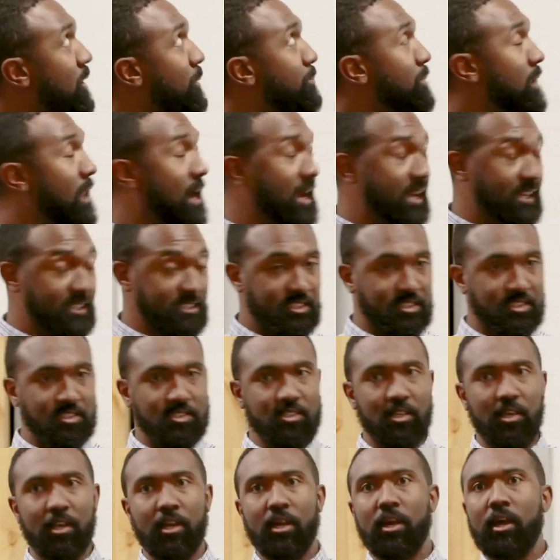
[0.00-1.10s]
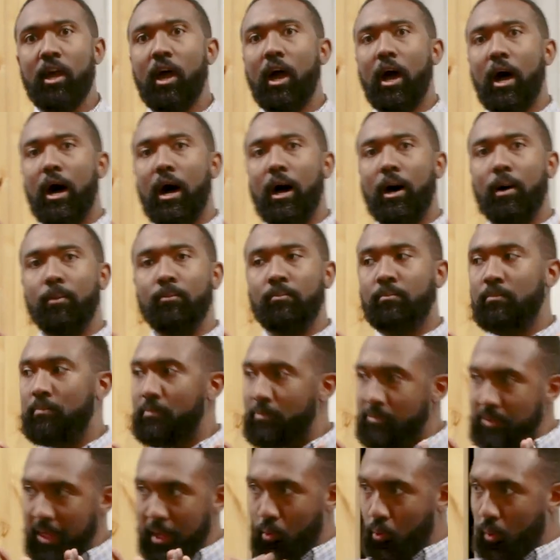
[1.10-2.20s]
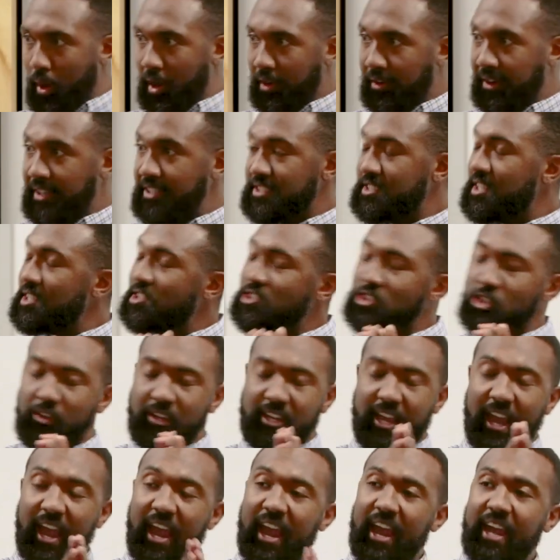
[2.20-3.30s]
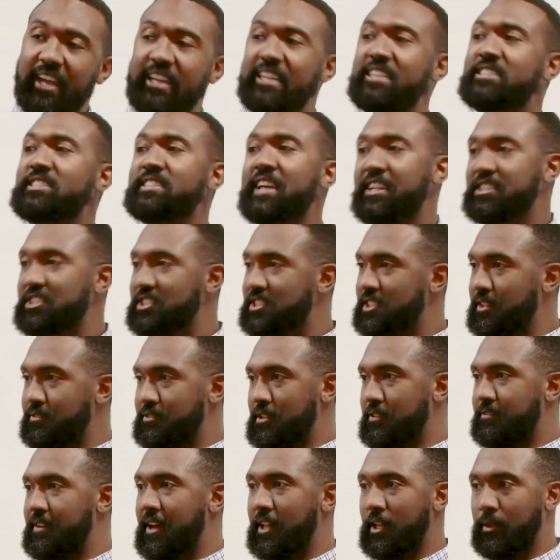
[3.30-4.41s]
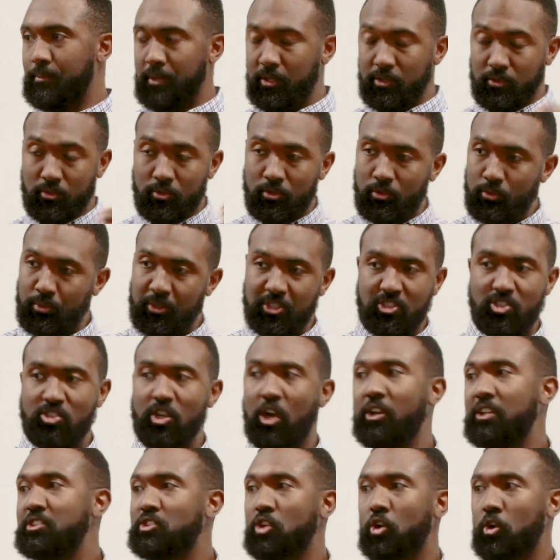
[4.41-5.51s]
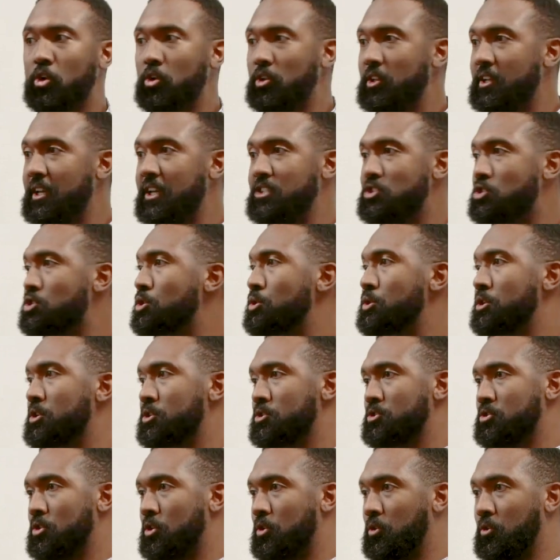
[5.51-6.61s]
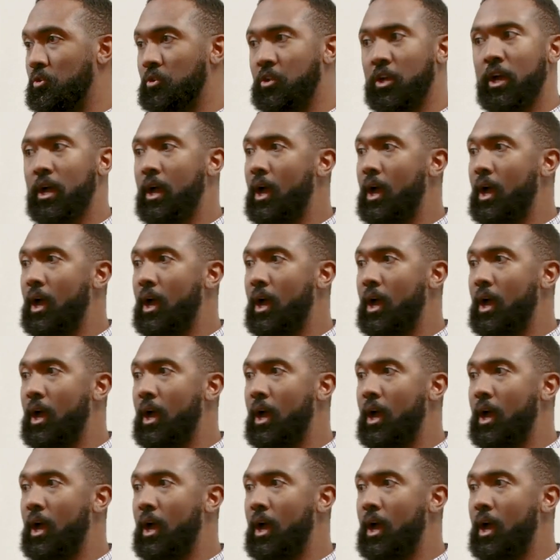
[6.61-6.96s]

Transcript: appliance, they wear it during any stages of development. We start as early as 2 years old.